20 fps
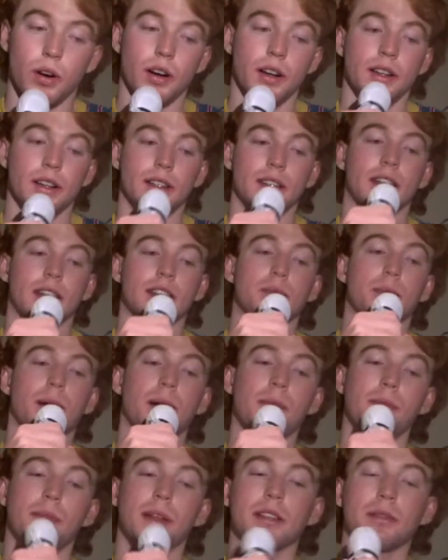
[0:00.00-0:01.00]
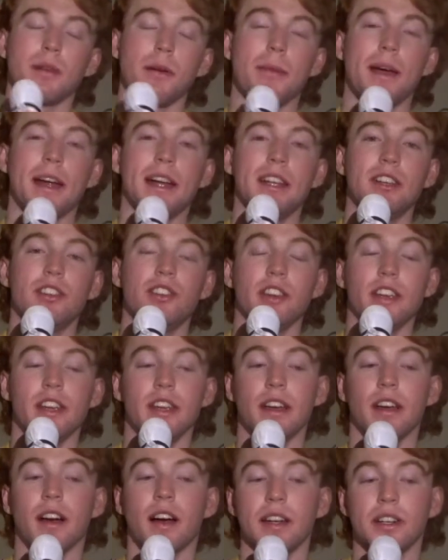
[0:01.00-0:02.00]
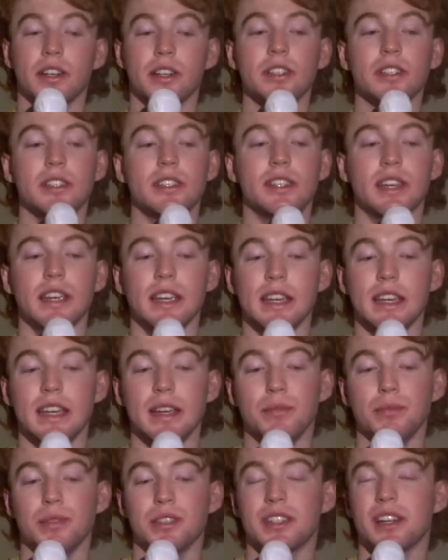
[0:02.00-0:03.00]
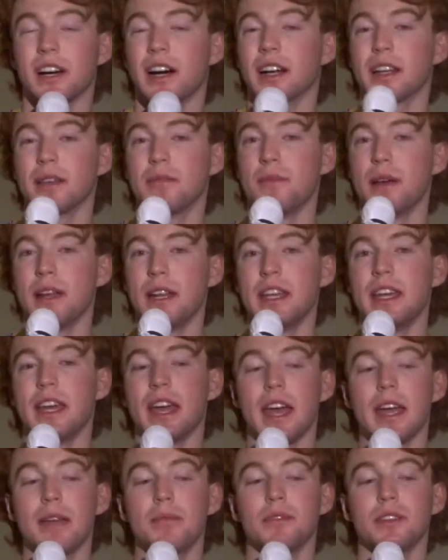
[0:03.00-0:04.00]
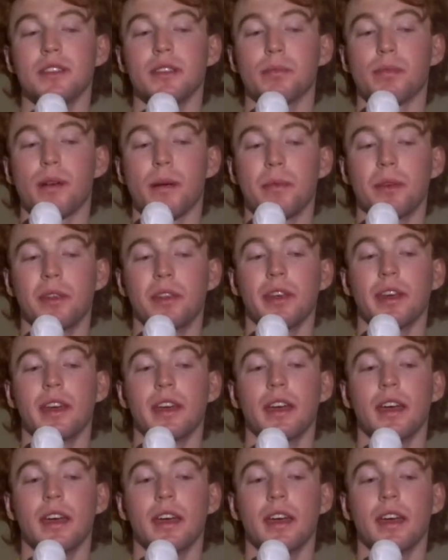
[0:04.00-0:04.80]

that's my main issue here. I don't see him starting many games in the Premier League.